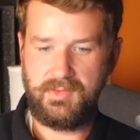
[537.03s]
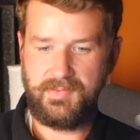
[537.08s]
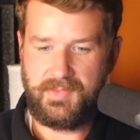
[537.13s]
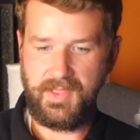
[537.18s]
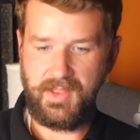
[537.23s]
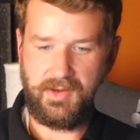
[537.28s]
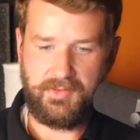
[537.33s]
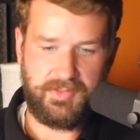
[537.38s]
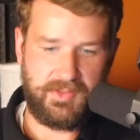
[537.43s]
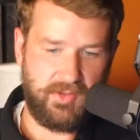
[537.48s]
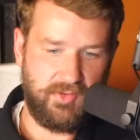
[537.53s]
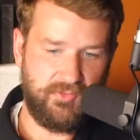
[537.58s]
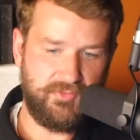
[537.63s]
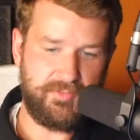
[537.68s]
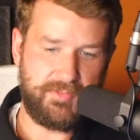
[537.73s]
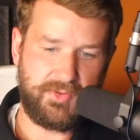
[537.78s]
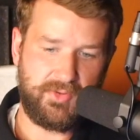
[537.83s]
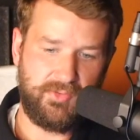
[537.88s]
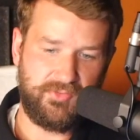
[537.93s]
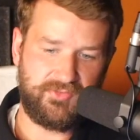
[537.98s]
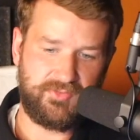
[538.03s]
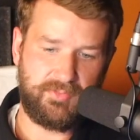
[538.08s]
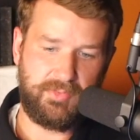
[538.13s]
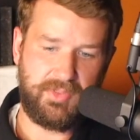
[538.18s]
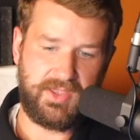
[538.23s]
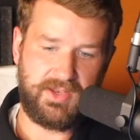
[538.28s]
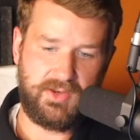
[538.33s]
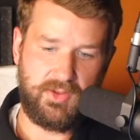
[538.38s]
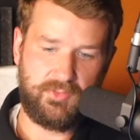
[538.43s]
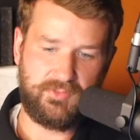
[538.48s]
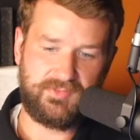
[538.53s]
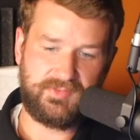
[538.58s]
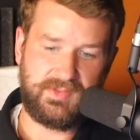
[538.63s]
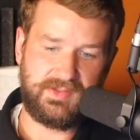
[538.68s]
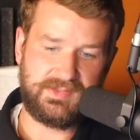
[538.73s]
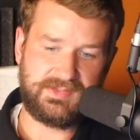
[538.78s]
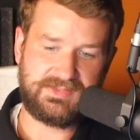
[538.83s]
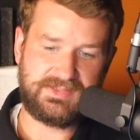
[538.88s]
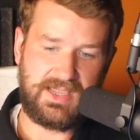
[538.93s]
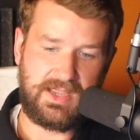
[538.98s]
that the ultimate goal is to play notes
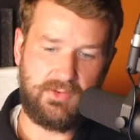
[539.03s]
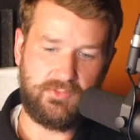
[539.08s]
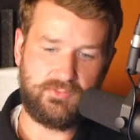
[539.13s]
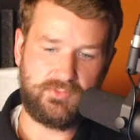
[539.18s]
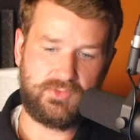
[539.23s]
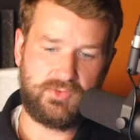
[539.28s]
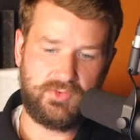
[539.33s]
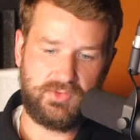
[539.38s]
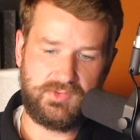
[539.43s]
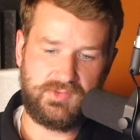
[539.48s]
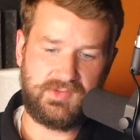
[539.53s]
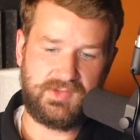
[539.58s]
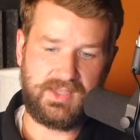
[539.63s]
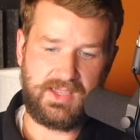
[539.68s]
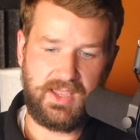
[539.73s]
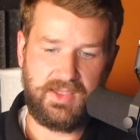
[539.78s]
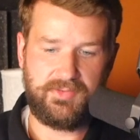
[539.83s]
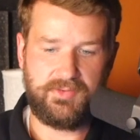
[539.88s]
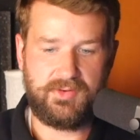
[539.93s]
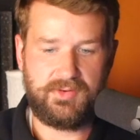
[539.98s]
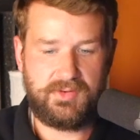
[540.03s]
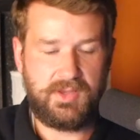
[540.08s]
that sound good together?